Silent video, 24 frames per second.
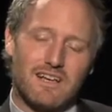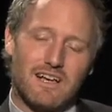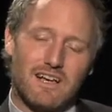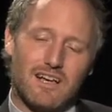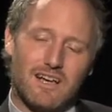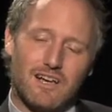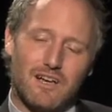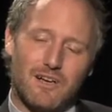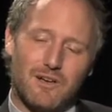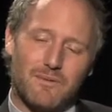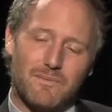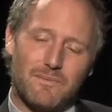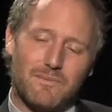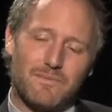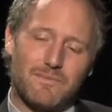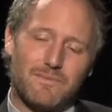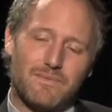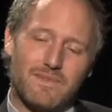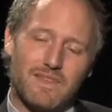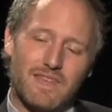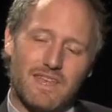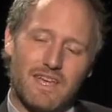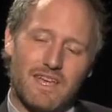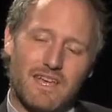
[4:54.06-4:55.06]

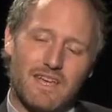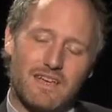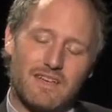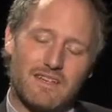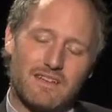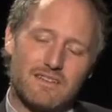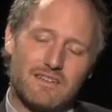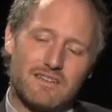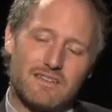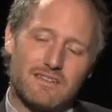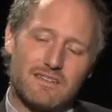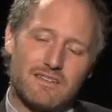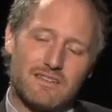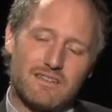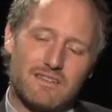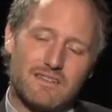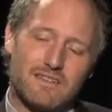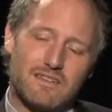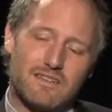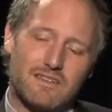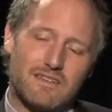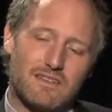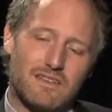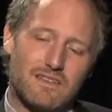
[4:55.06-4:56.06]
And
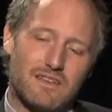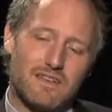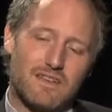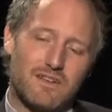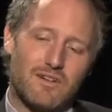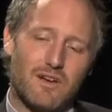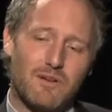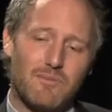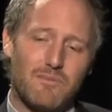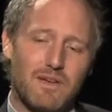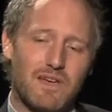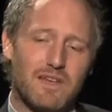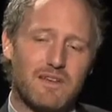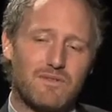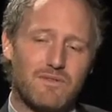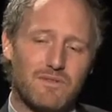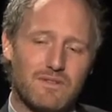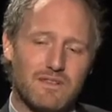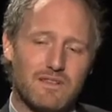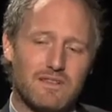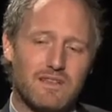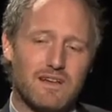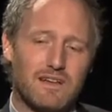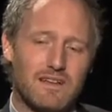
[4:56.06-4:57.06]
I made it with
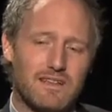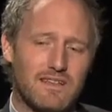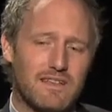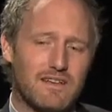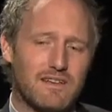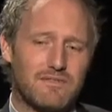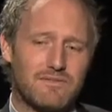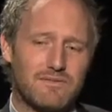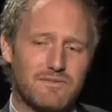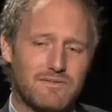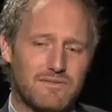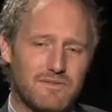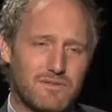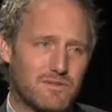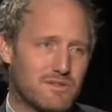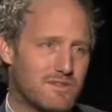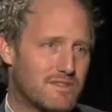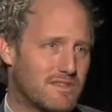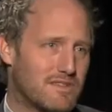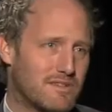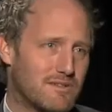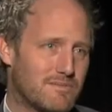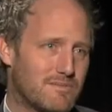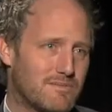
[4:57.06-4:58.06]
a lot of love
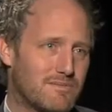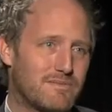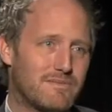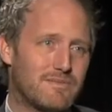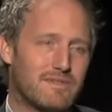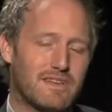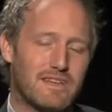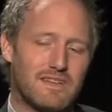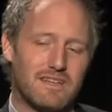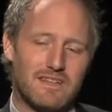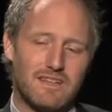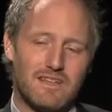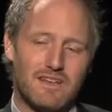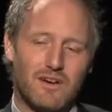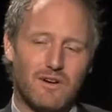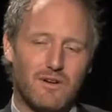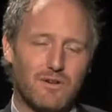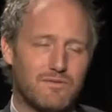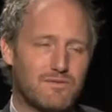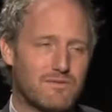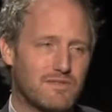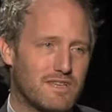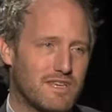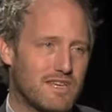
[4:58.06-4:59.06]
towards him, and
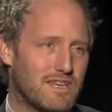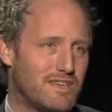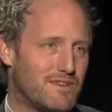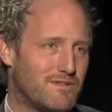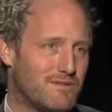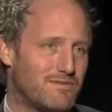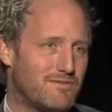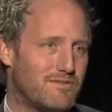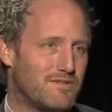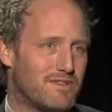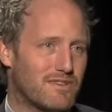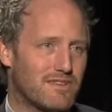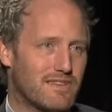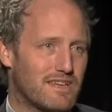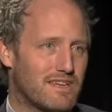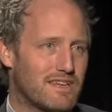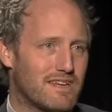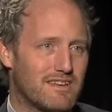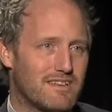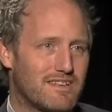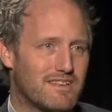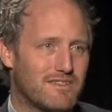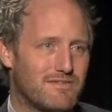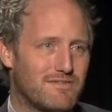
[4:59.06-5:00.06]
hopefully he would feel
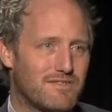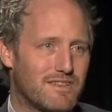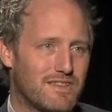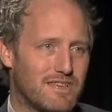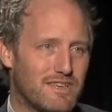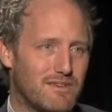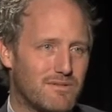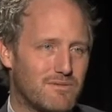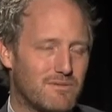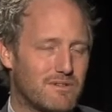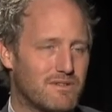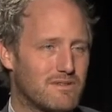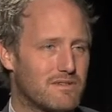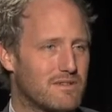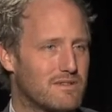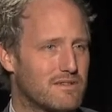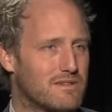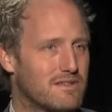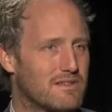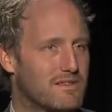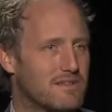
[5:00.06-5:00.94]
that. I feel like he would.